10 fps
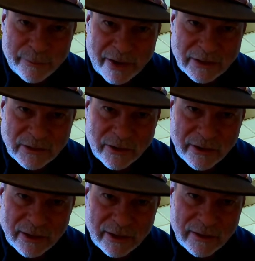pound
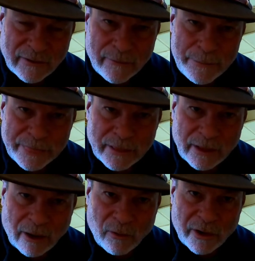turkey,
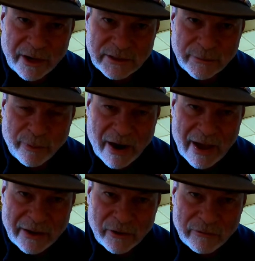I want it to
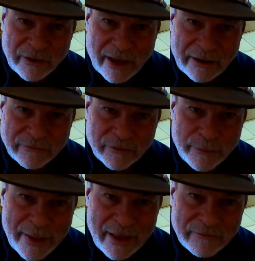brine overnight for
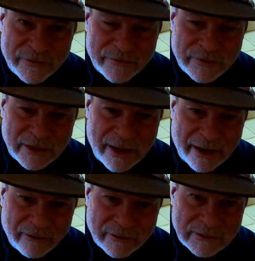about 15
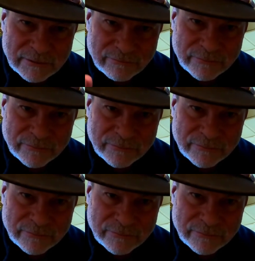hours.